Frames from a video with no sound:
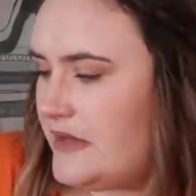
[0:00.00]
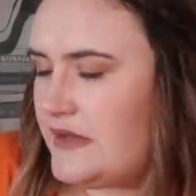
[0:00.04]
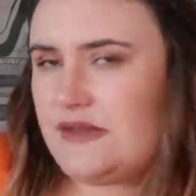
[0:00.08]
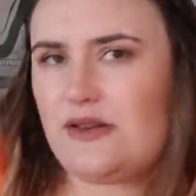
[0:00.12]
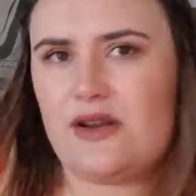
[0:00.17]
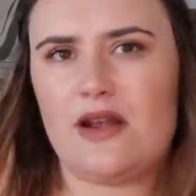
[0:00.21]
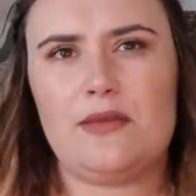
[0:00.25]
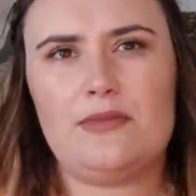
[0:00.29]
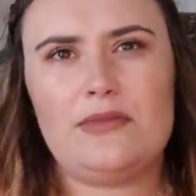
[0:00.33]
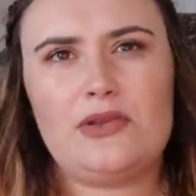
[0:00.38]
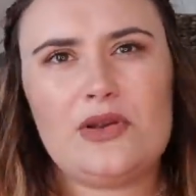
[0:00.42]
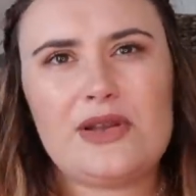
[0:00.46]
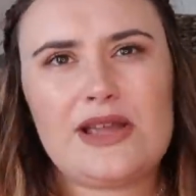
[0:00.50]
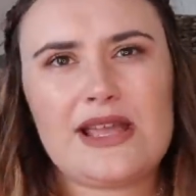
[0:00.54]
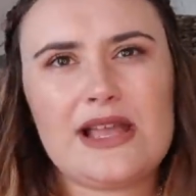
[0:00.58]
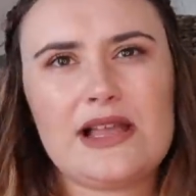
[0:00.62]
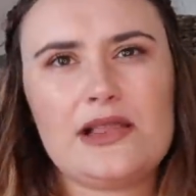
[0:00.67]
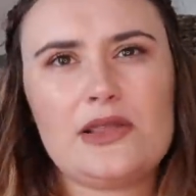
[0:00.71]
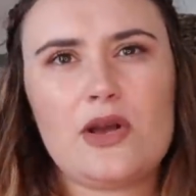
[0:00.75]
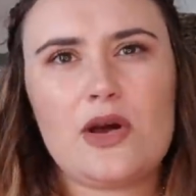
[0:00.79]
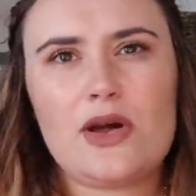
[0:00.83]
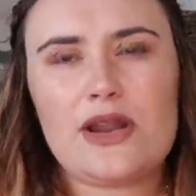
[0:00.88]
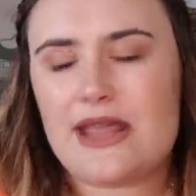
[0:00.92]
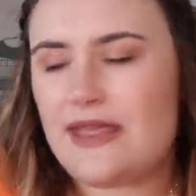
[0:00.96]
Sorry, I'm looking
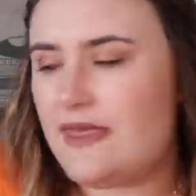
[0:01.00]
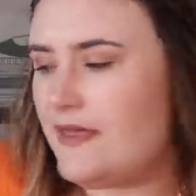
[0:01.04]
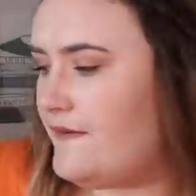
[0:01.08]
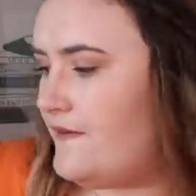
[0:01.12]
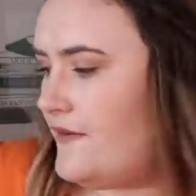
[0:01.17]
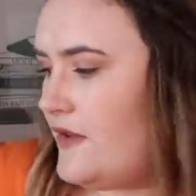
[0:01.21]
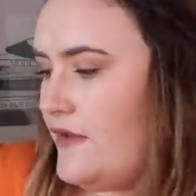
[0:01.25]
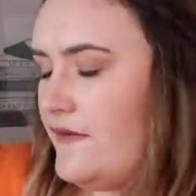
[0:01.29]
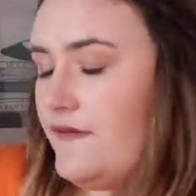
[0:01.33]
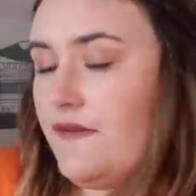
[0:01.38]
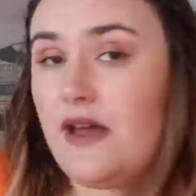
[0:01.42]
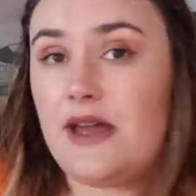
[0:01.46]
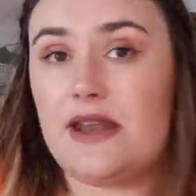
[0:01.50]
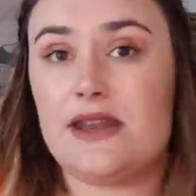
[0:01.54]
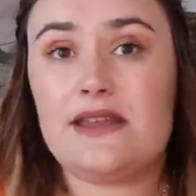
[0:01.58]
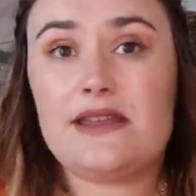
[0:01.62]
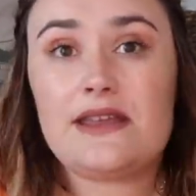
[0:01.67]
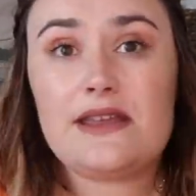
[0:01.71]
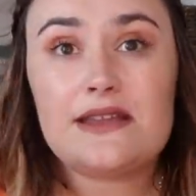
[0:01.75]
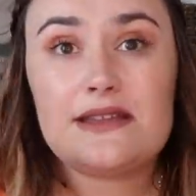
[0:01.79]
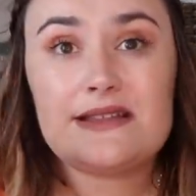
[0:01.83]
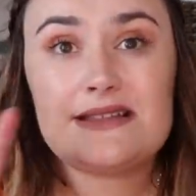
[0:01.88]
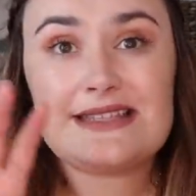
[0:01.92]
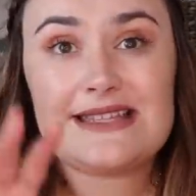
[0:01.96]
a lot in the
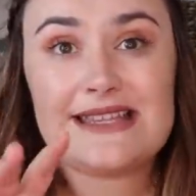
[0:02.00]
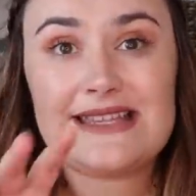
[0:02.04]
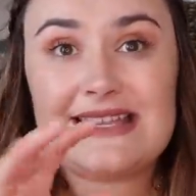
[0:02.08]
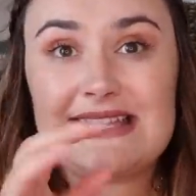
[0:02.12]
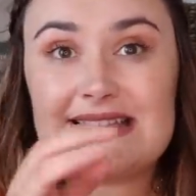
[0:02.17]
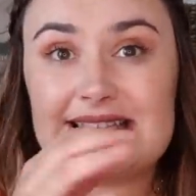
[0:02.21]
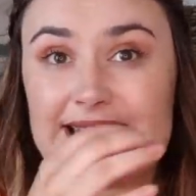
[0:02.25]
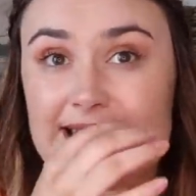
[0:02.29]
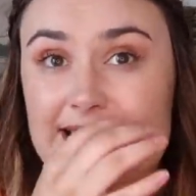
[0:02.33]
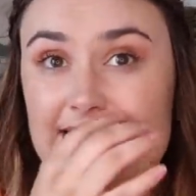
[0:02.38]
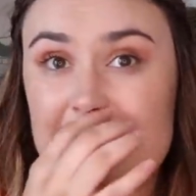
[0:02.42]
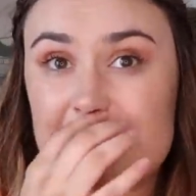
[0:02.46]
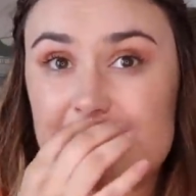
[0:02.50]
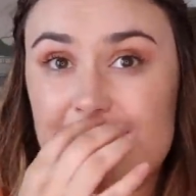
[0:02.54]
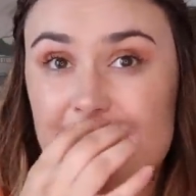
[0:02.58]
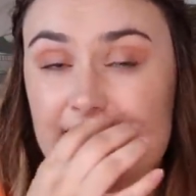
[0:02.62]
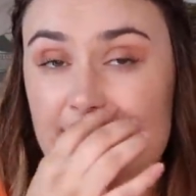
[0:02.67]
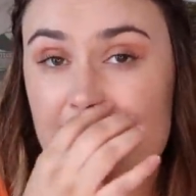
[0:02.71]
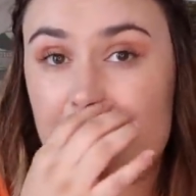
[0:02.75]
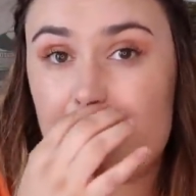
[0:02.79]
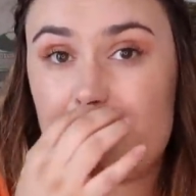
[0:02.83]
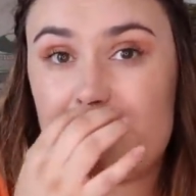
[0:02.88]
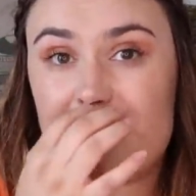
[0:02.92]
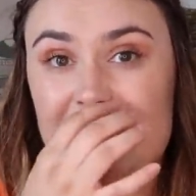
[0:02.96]
viewfinder in today's
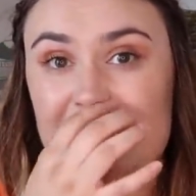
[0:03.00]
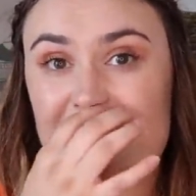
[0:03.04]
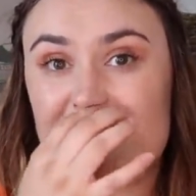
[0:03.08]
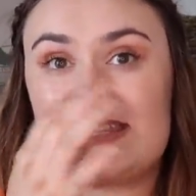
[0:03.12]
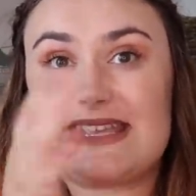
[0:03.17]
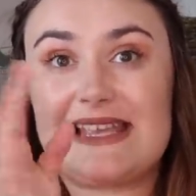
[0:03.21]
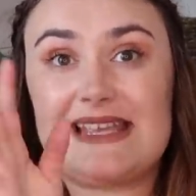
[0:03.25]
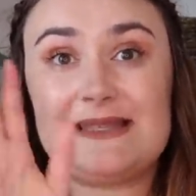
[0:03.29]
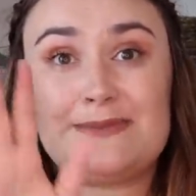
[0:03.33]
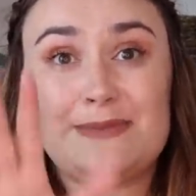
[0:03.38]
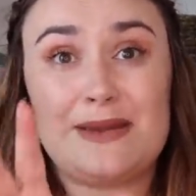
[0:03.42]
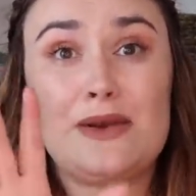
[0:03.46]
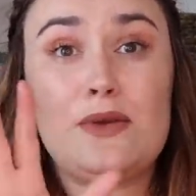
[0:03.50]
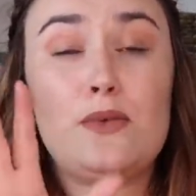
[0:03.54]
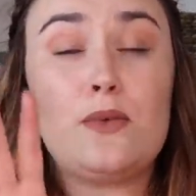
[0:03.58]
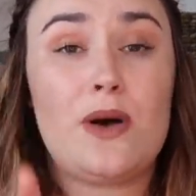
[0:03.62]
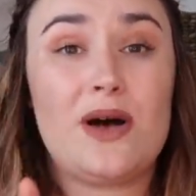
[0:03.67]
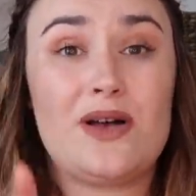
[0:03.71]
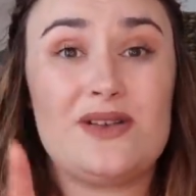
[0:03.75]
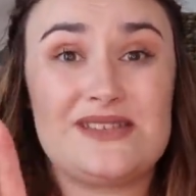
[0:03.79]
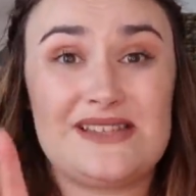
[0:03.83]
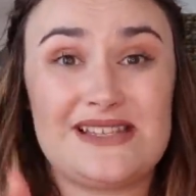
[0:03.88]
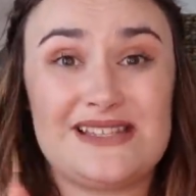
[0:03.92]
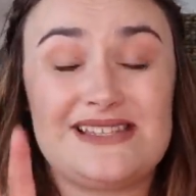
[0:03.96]
video because it's been a
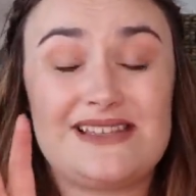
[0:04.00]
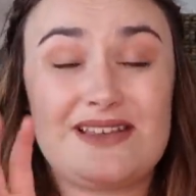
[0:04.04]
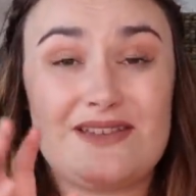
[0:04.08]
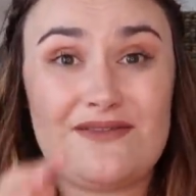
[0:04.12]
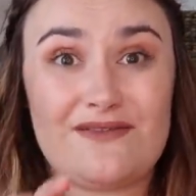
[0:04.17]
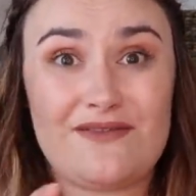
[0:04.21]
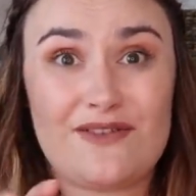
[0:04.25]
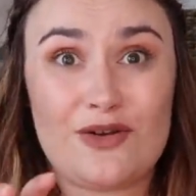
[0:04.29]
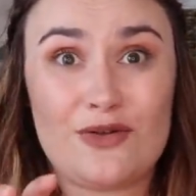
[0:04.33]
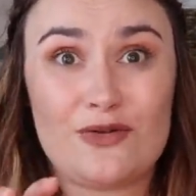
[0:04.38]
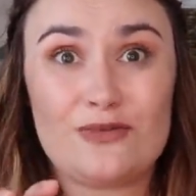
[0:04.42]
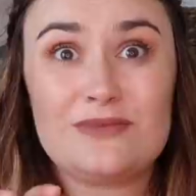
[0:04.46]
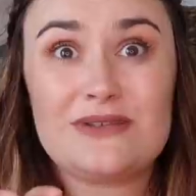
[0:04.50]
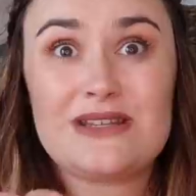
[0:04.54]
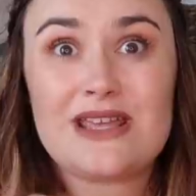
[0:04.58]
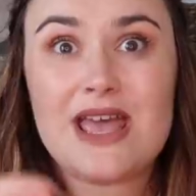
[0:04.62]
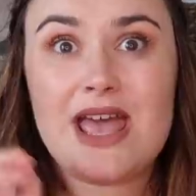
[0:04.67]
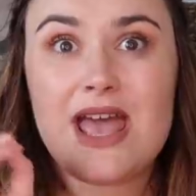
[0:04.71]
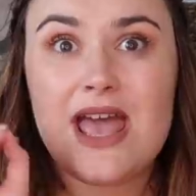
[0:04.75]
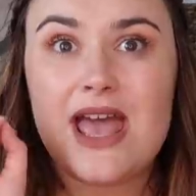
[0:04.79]
while since I've filmed